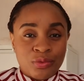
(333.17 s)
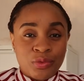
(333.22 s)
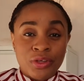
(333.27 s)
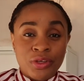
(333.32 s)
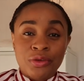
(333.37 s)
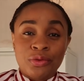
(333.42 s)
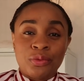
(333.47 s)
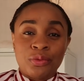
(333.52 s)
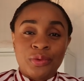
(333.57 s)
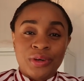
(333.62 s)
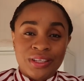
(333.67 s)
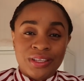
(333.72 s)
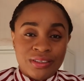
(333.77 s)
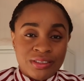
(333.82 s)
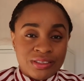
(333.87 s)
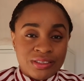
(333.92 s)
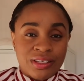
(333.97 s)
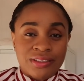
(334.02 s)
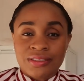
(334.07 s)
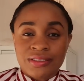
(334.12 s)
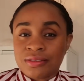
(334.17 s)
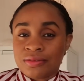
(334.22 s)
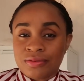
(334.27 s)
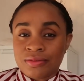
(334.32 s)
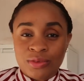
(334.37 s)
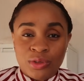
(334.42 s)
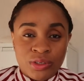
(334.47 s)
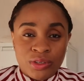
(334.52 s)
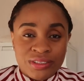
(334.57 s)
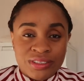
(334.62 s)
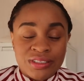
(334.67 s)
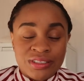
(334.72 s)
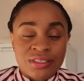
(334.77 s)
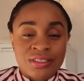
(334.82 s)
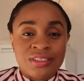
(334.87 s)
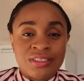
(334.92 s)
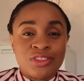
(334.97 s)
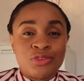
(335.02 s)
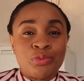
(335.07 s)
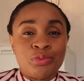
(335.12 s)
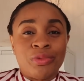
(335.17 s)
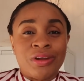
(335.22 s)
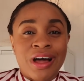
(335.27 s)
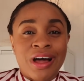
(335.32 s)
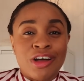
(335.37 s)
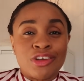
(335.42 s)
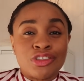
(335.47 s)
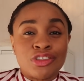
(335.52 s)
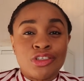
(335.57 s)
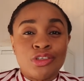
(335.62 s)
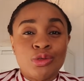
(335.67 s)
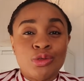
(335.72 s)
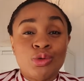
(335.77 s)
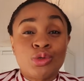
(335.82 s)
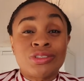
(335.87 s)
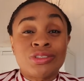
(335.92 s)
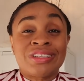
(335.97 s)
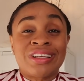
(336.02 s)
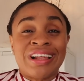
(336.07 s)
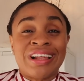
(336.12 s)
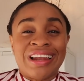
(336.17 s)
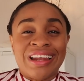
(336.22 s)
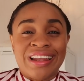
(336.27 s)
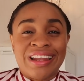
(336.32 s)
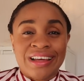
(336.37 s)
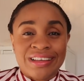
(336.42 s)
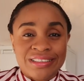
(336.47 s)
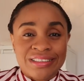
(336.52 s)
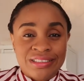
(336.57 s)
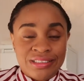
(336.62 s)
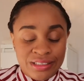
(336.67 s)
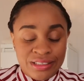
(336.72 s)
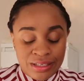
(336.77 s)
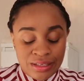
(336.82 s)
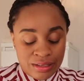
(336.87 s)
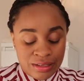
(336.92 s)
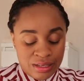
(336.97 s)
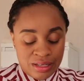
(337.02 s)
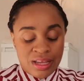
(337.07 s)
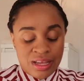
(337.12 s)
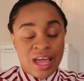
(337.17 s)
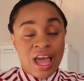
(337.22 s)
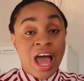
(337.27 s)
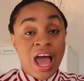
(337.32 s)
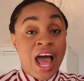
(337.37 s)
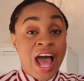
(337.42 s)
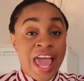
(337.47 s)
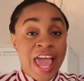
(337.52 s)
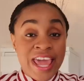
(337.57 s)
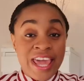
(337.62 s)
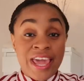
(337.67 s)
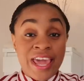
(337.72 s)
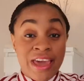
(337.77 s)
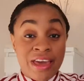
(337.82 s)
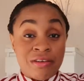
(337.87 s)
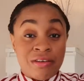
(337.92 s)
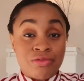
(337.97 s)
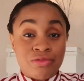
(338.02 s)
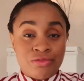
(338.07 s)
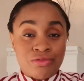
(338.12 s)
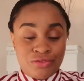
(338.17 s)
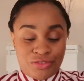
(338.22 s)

when you wear this as the front, this blouse looks classy AF.